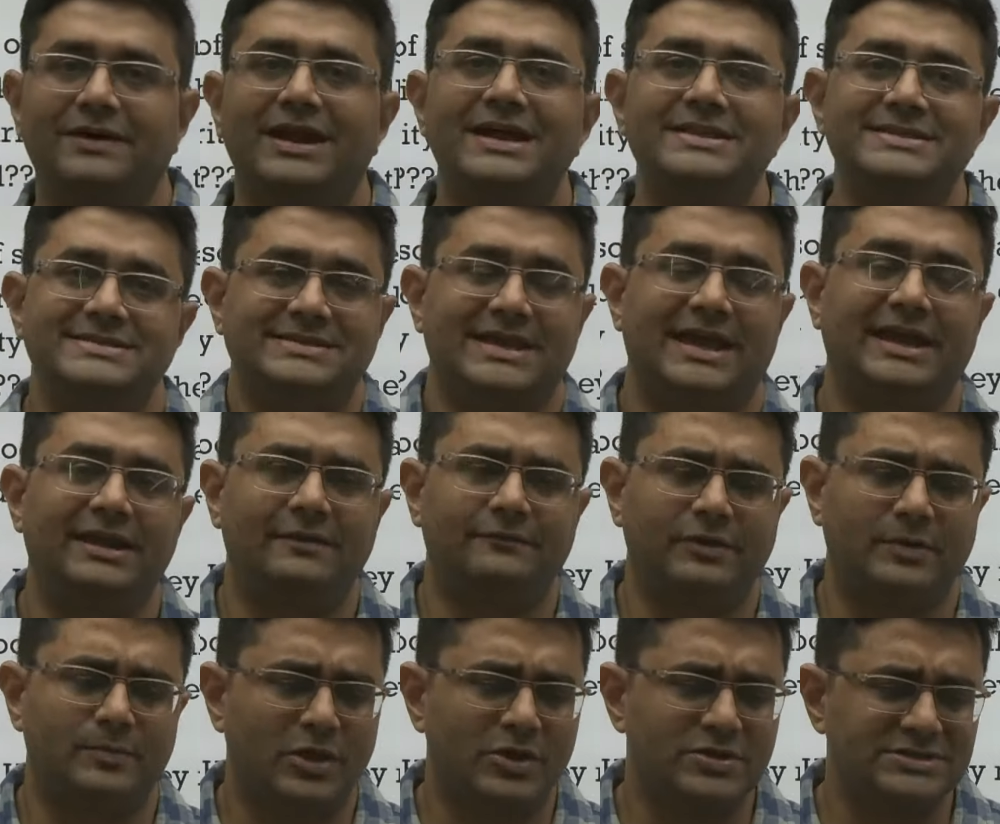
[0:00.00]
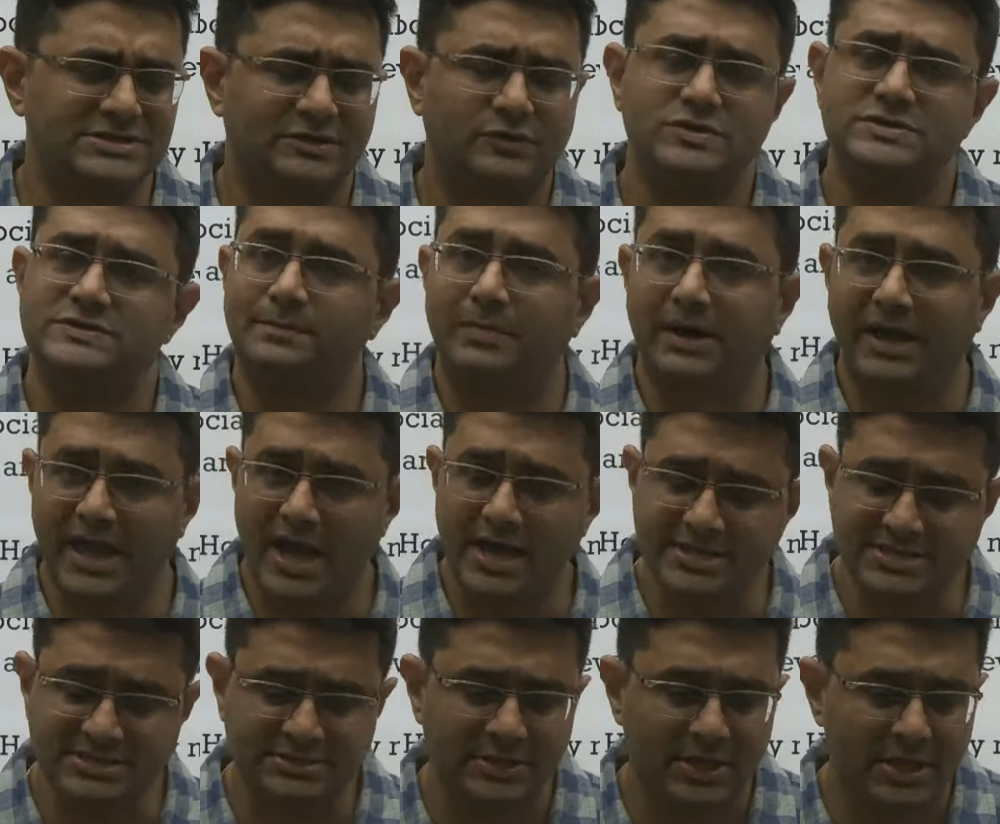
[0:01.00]
unscientific because it was
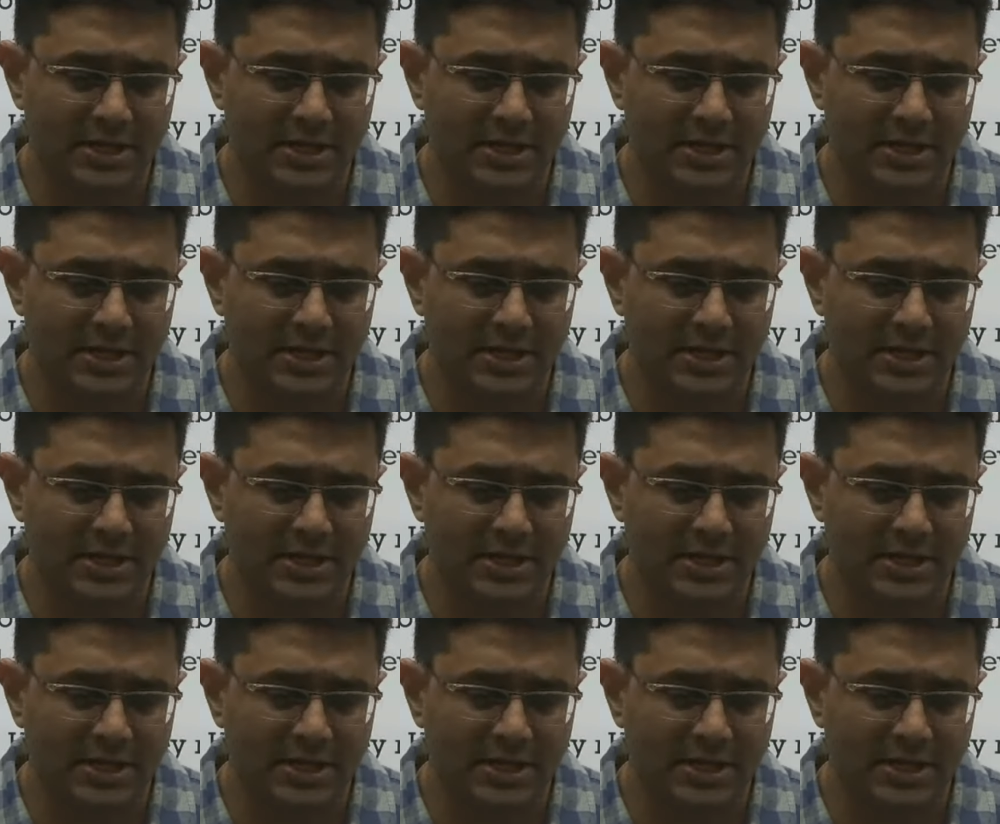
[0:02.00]
biased.